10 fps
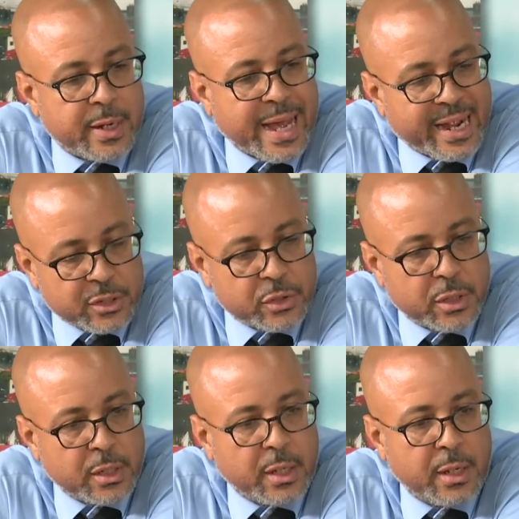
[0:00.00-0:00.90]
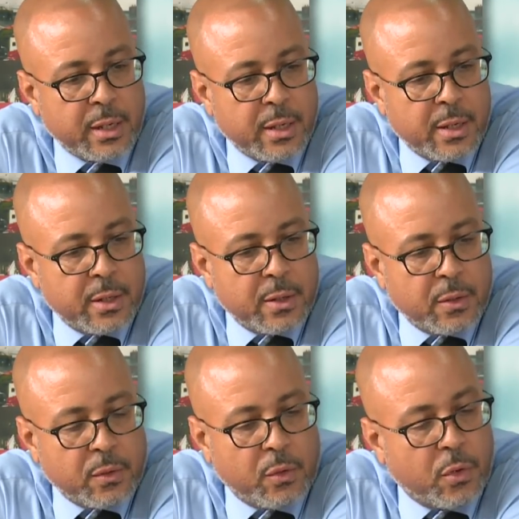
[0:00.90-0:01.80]
actually
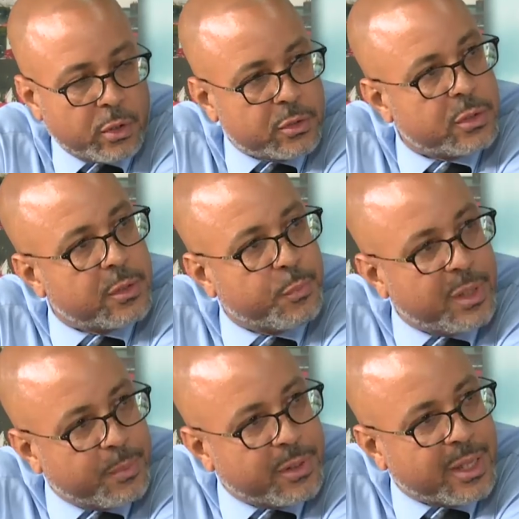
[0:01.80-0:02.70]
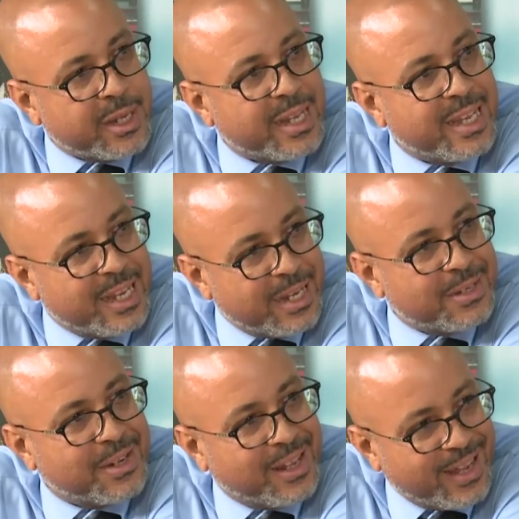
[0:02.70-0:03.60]
got to the people that it
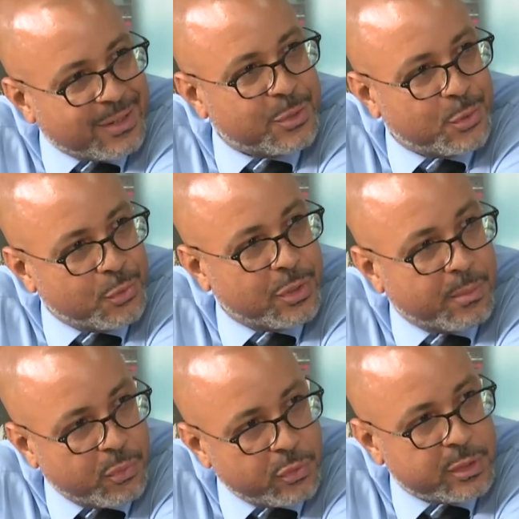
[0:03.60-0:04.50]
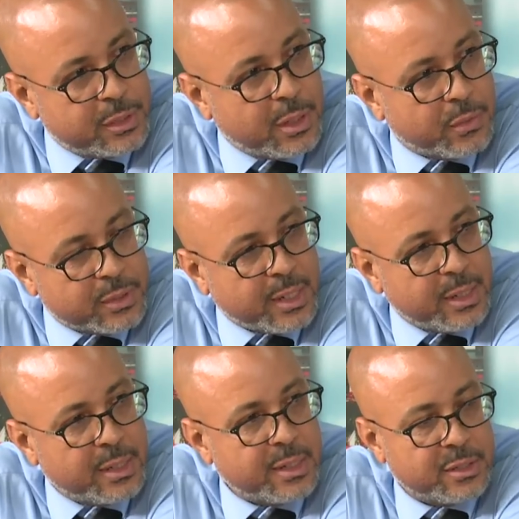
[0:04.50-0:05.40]
needed to get to the most, the outside
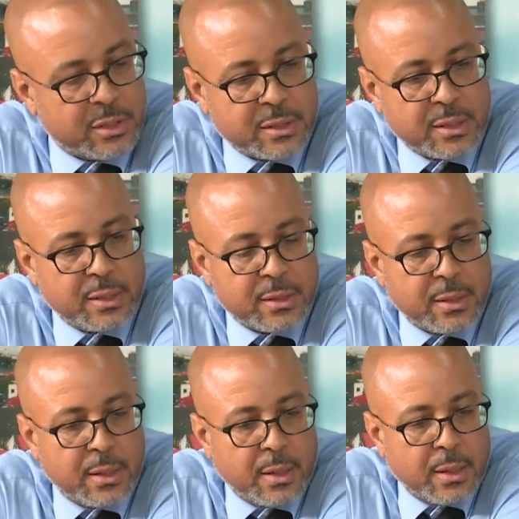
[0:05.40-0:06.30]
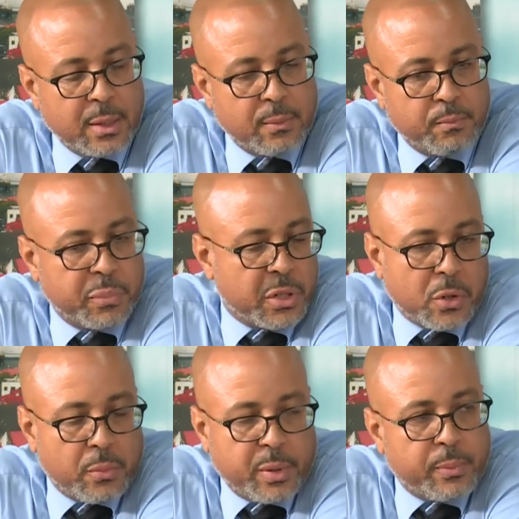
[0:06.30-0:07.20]
aid agencies, but
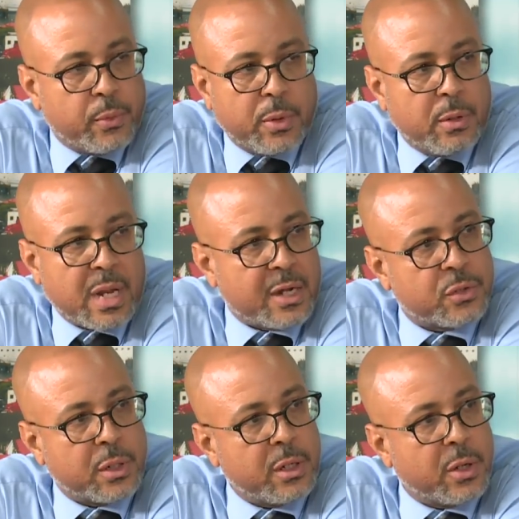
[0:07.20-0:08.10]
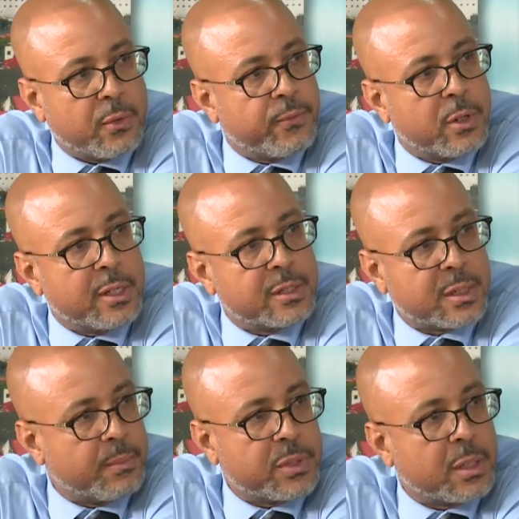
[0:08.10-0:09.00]
our people were naturally doubtful and
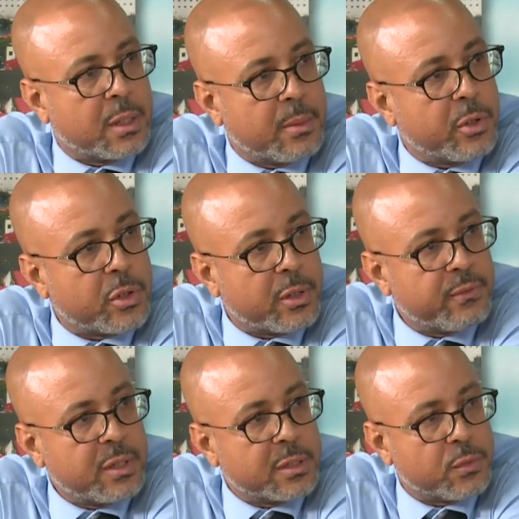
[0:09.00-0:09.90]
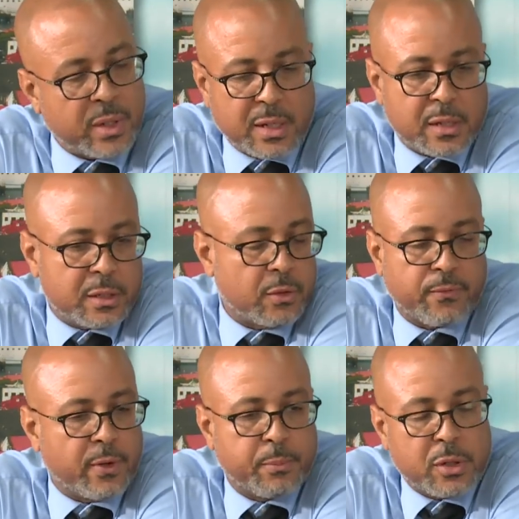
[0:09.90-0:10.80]
skeptical about all of this, whether it's
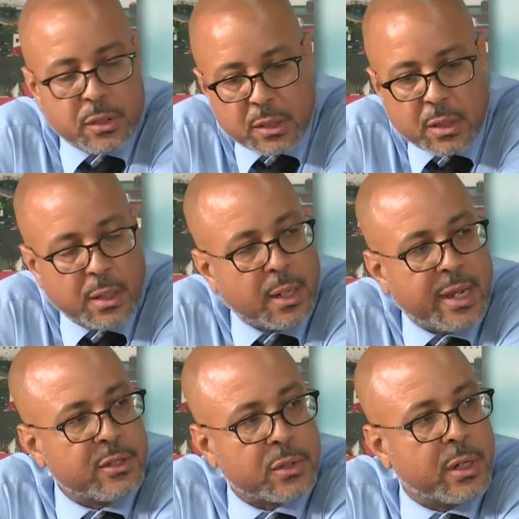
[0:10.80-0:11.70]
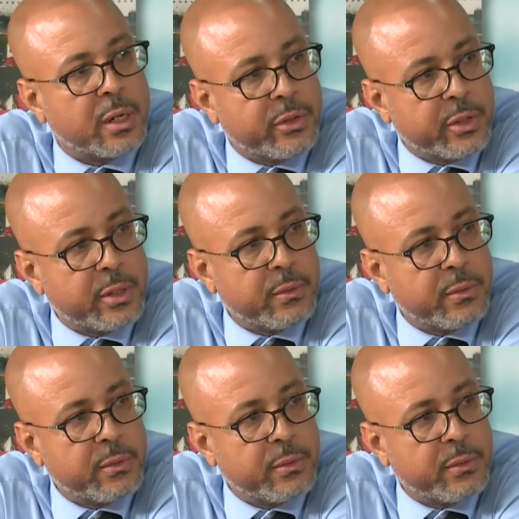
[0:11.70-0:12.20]
for political lines or others.